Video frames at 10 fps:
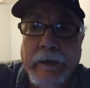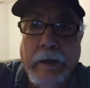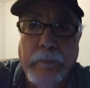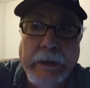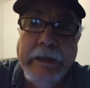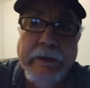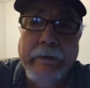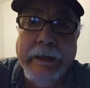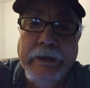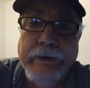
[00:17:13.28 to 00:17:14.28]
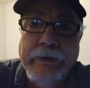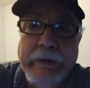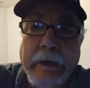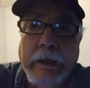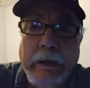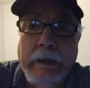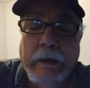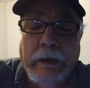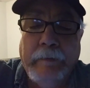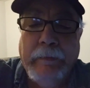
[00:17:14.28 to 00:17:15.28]
complete strangers.
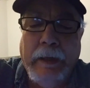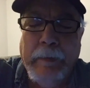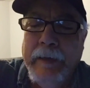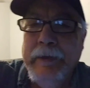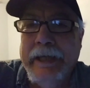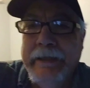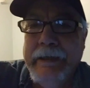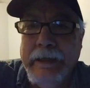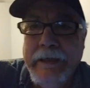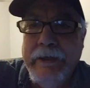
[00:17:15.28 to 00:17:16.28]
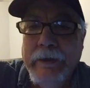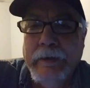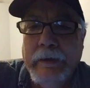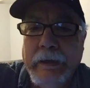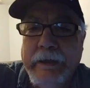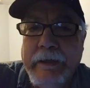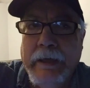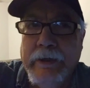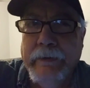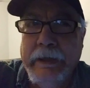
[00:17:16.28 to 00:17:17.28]
And maybe that's easier. It's
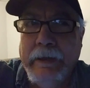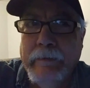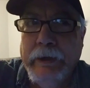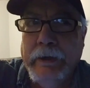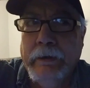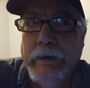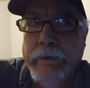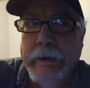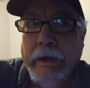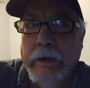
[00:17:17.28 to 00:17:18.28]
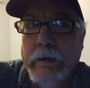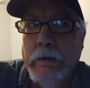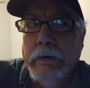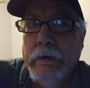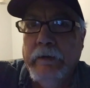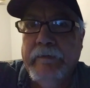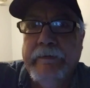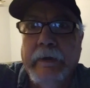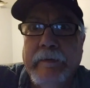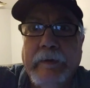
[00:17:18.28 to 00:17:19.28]
not so easy when you're doing it in
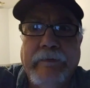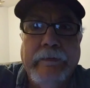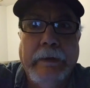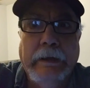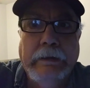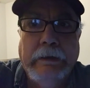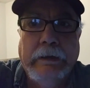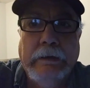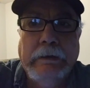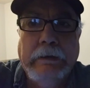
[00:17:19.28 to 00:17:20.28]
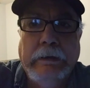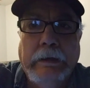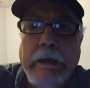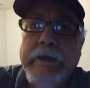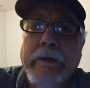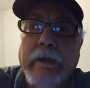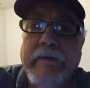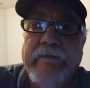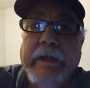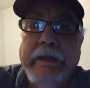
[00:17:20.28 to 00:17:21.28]
front of a friend. Unless you're going to
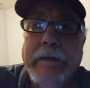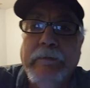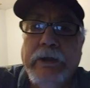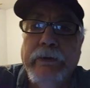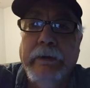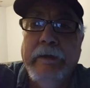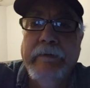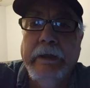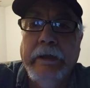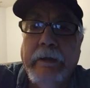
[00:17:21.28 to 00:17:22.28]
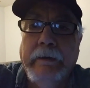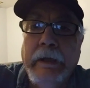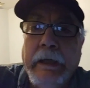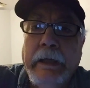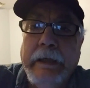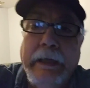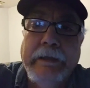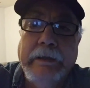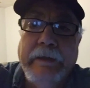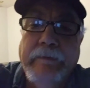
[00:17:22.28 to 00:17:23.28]
invite them to join the video. That's
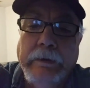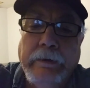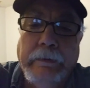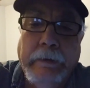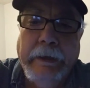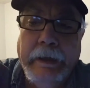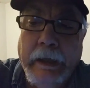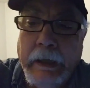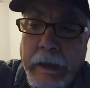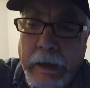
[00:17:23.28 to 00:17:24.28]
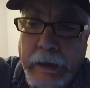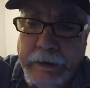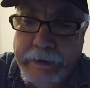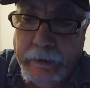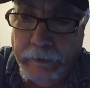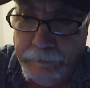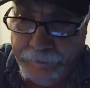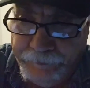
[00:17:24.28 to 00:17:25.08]
a different story. So,